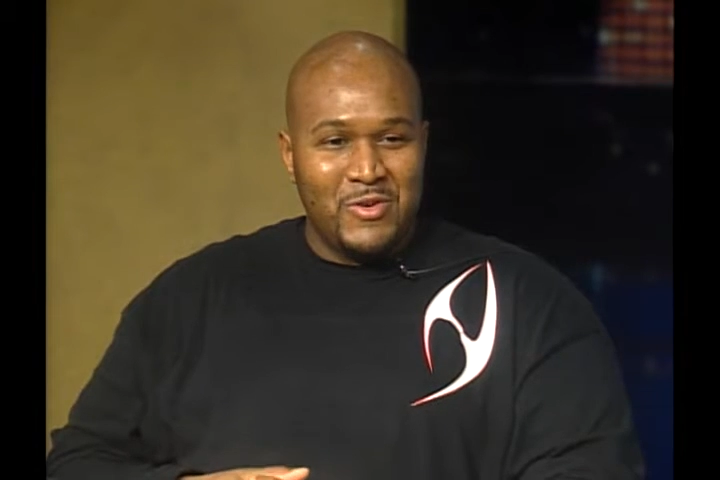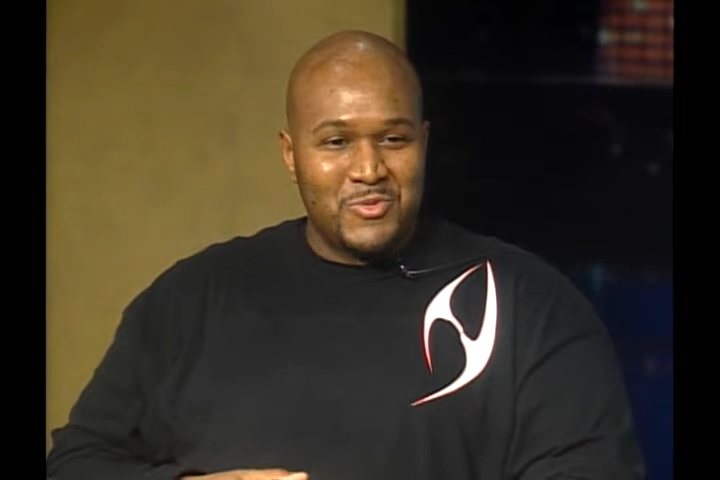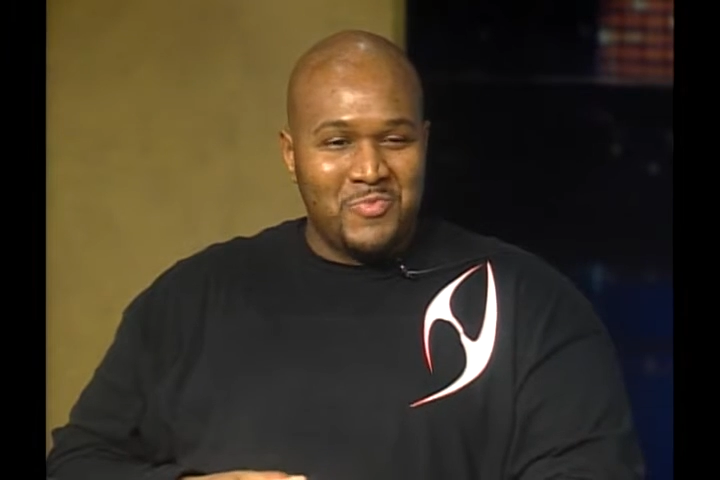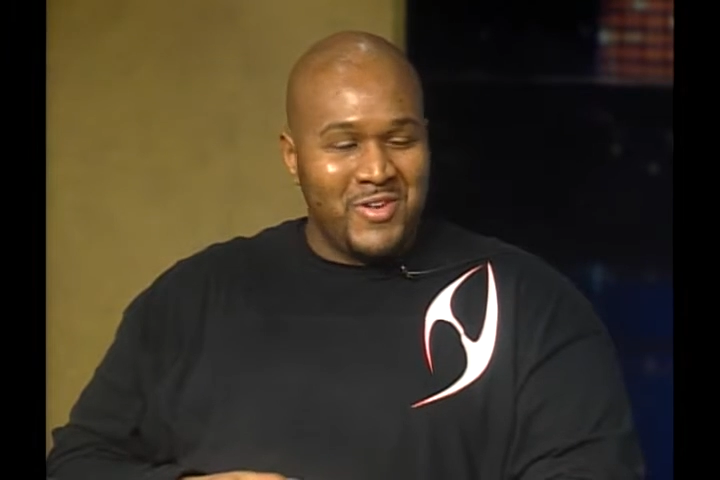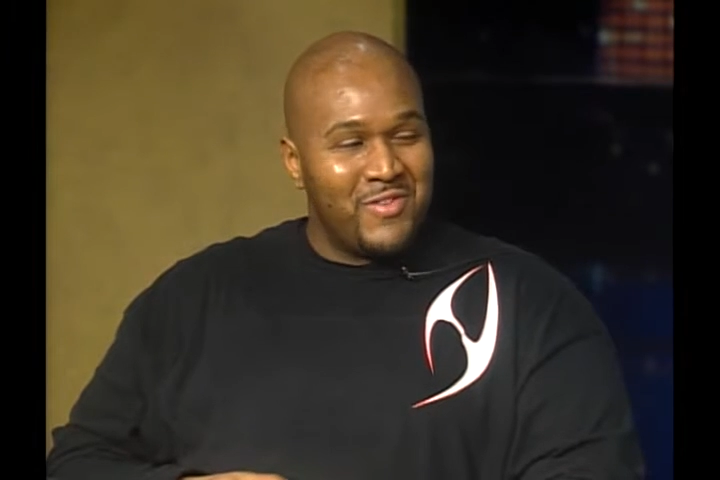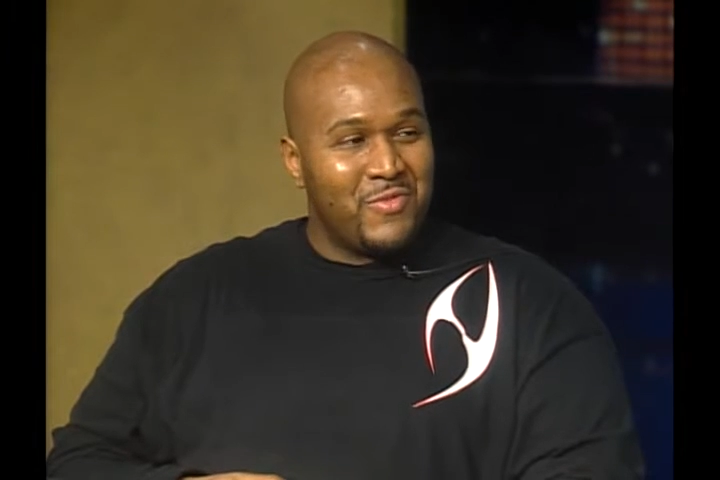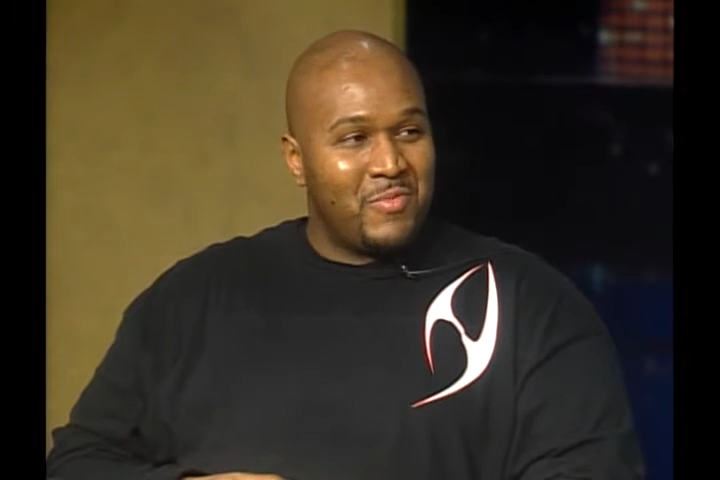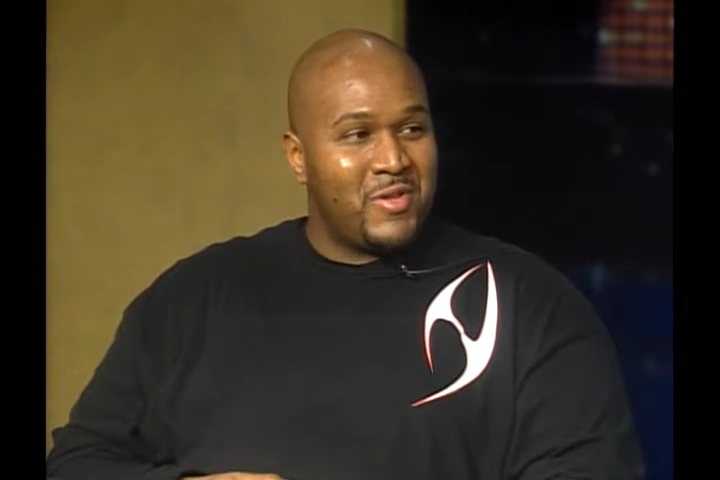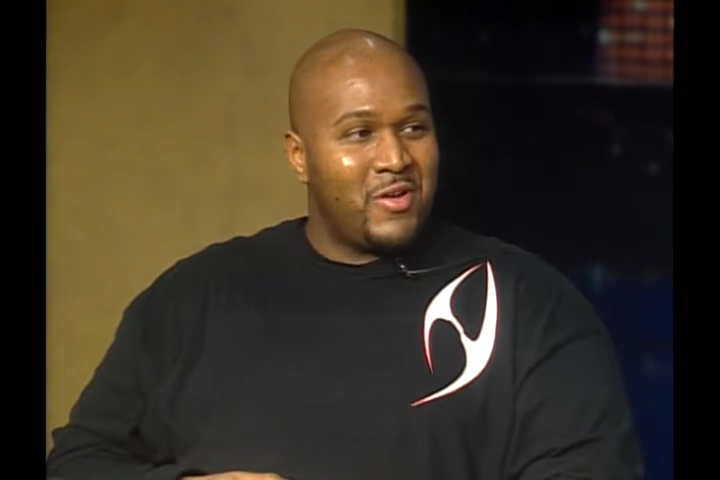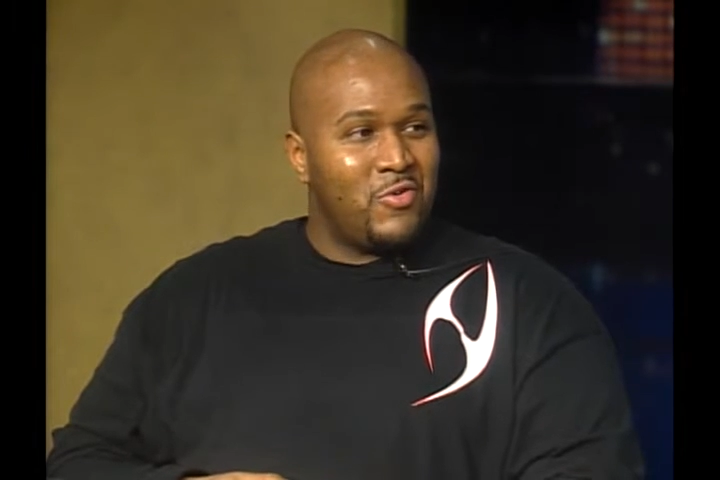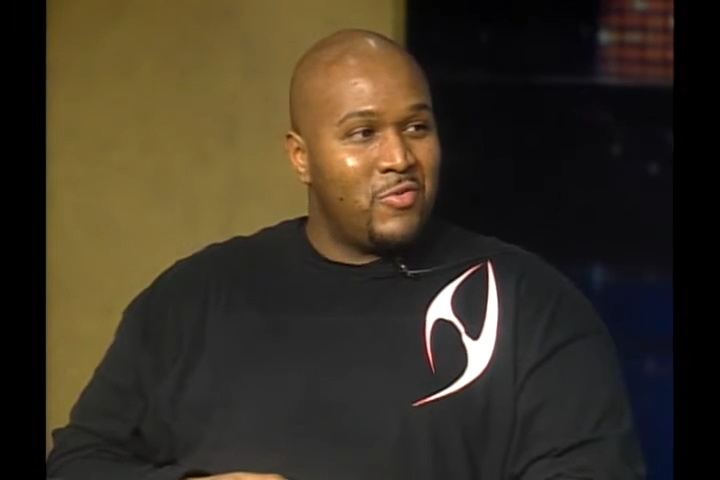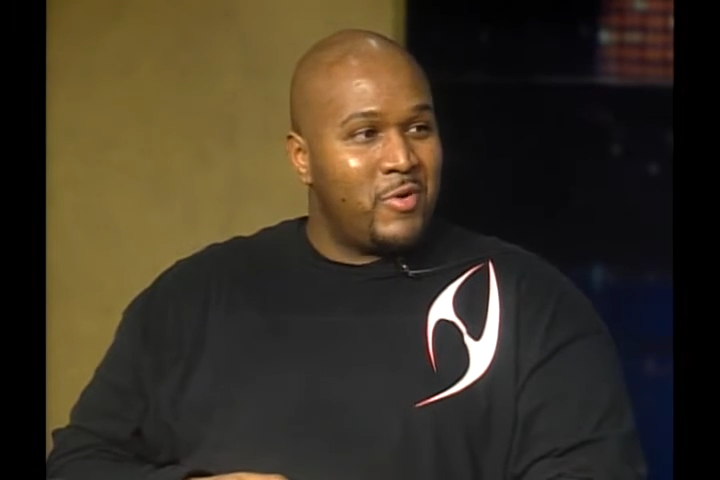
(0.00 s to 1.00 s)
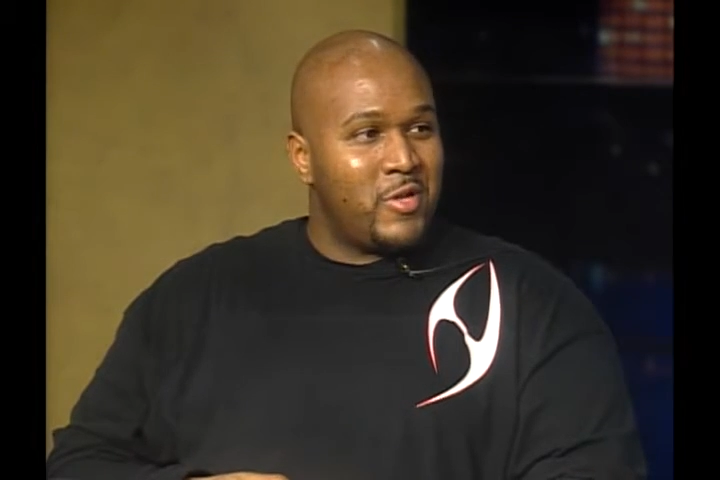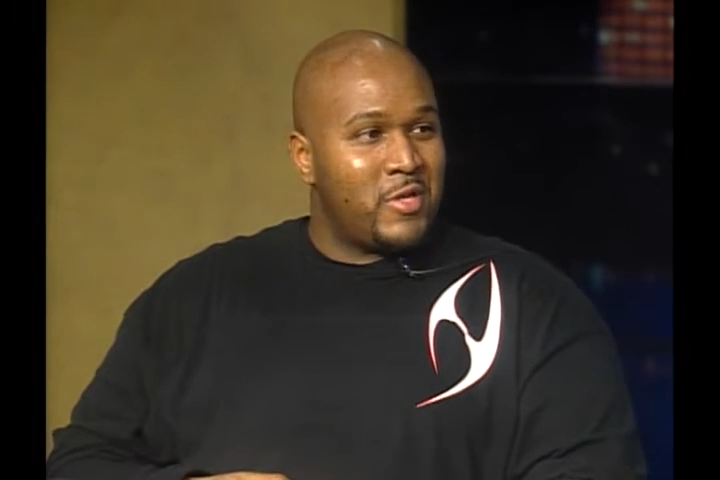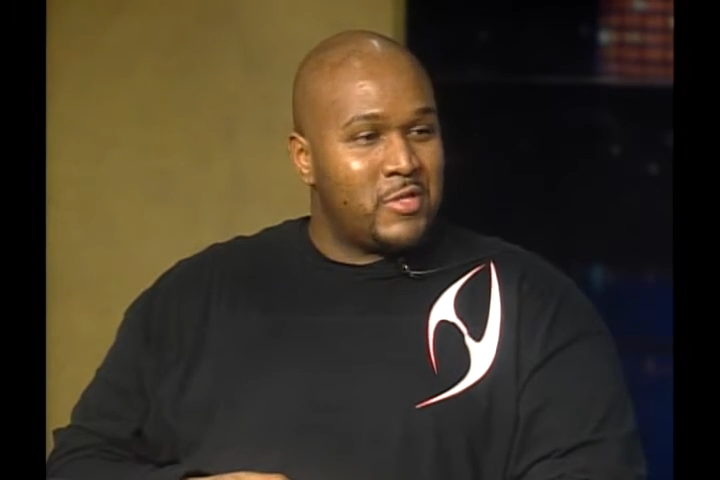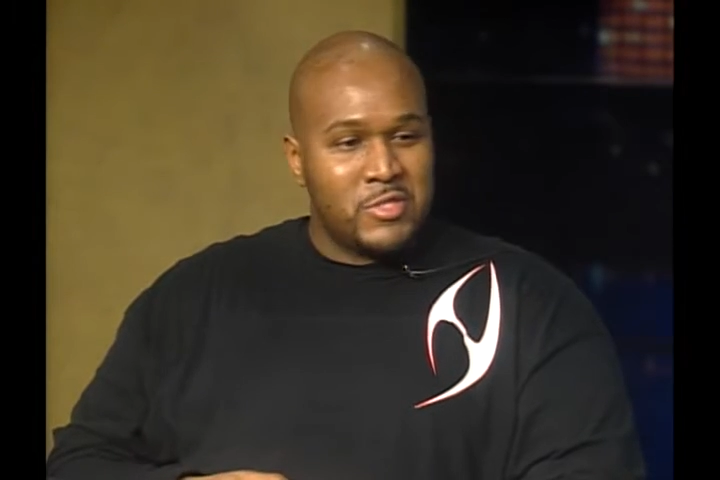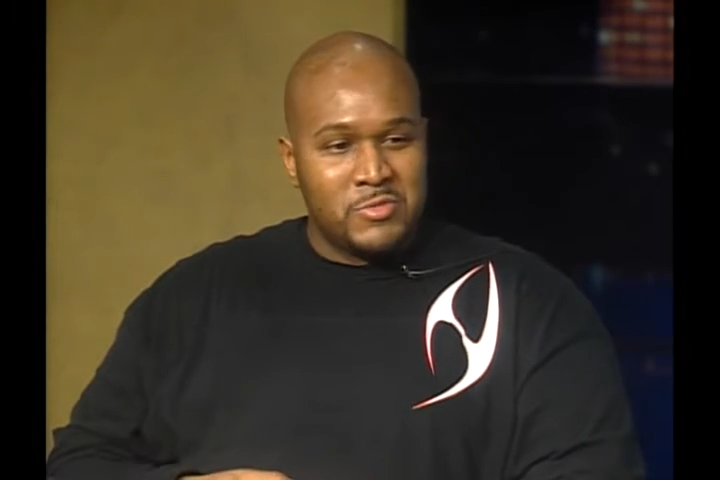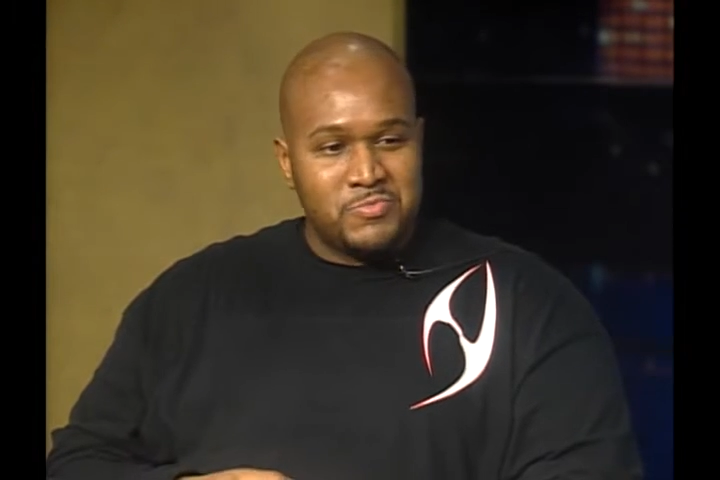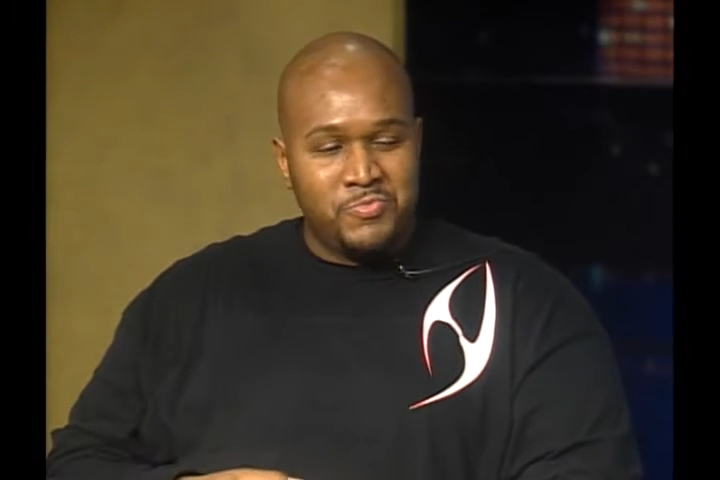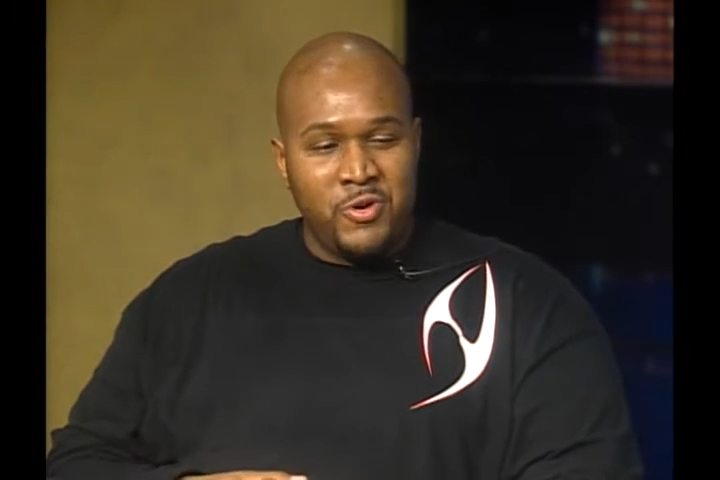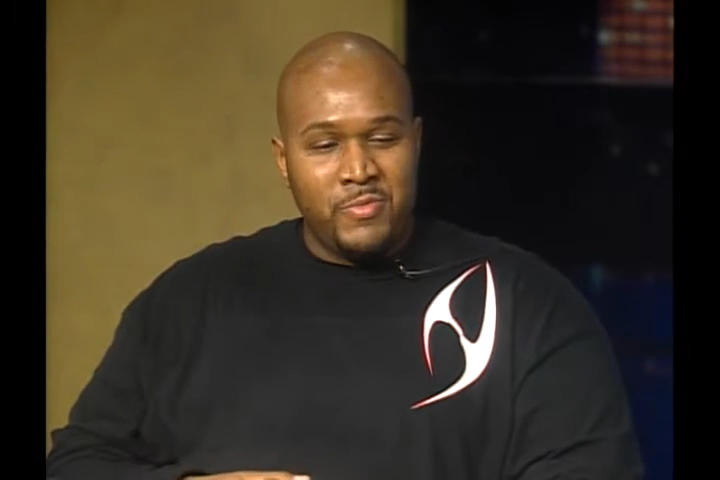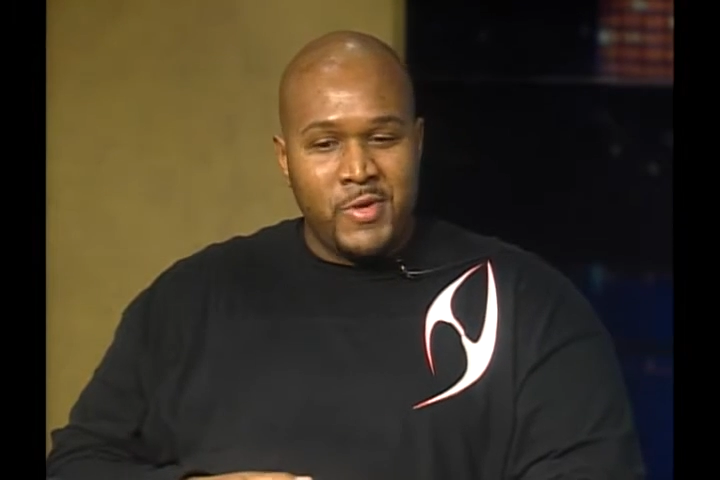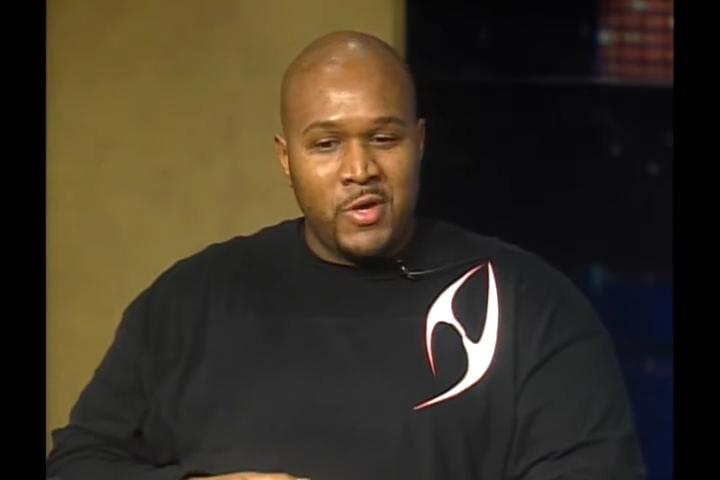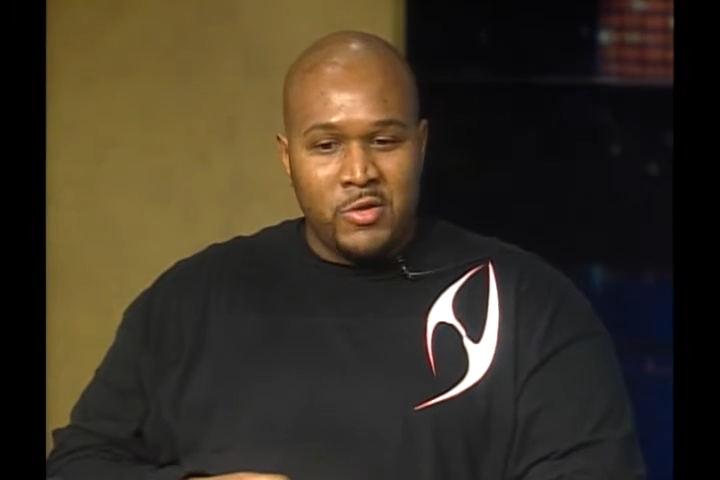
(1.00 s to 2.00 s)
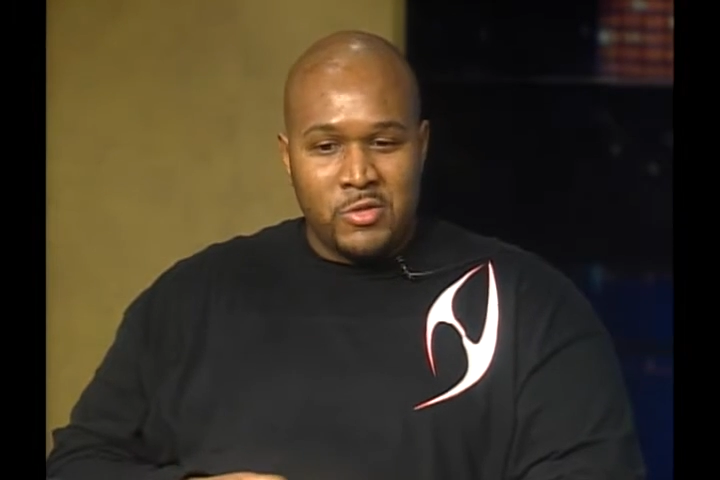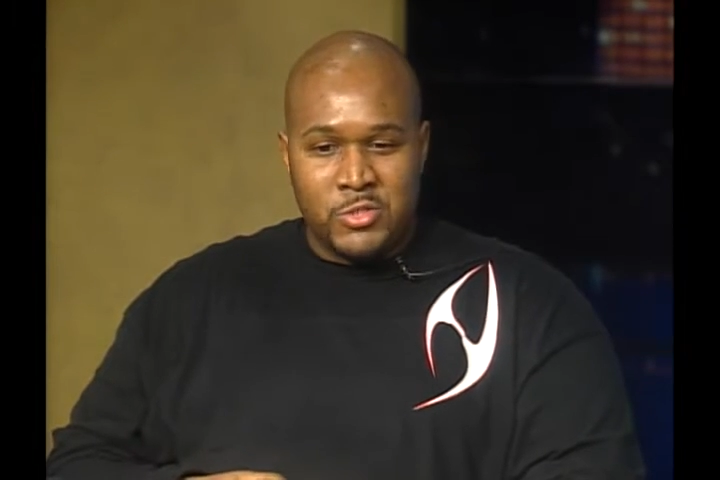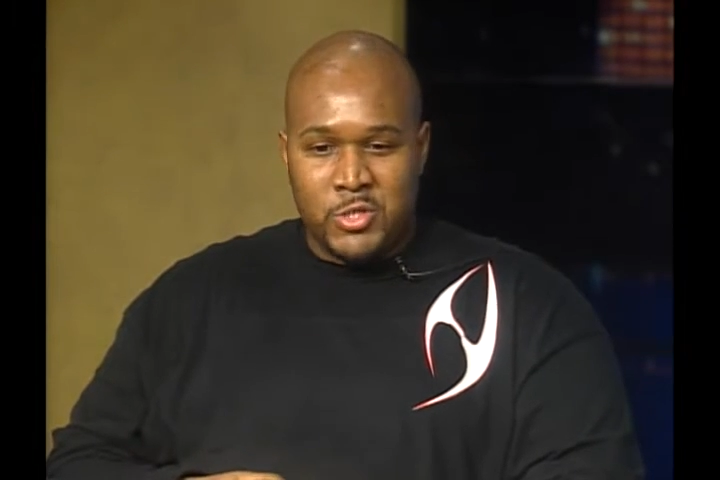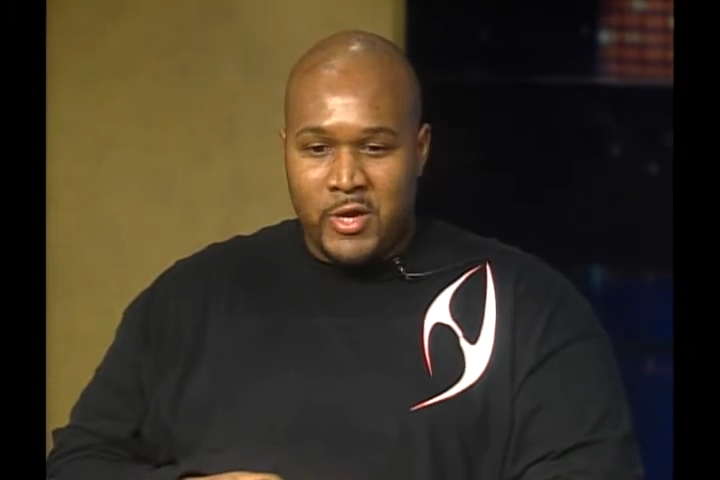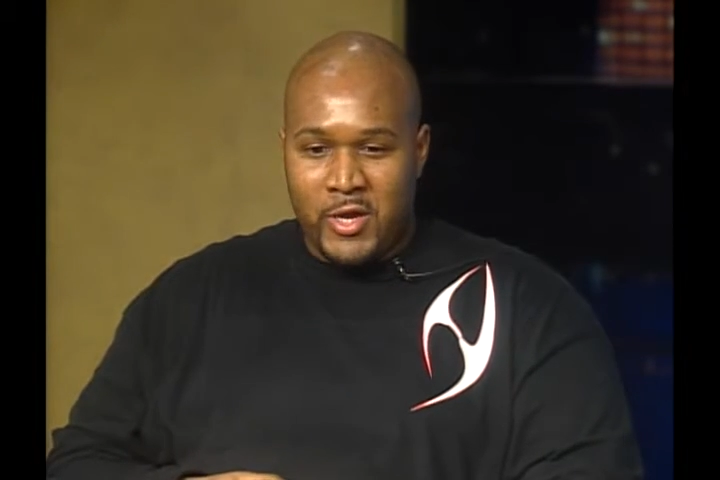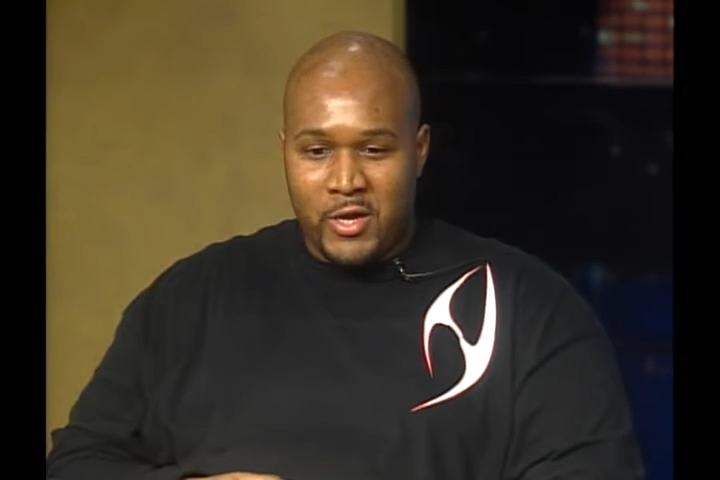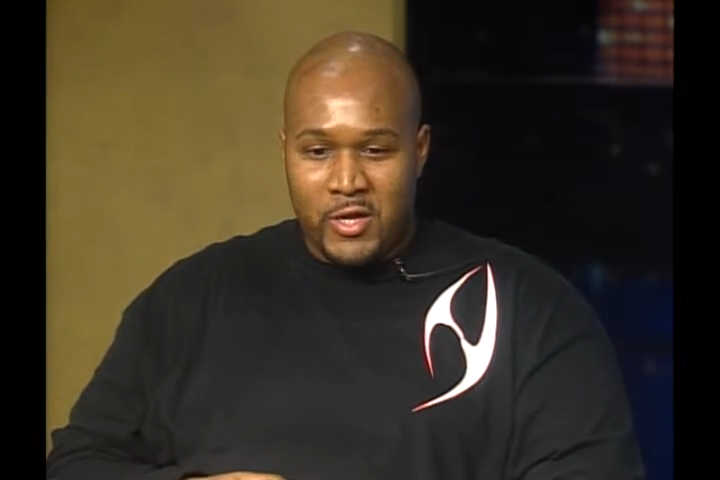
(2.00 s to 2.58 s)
bit of a blow, but it put me on the track.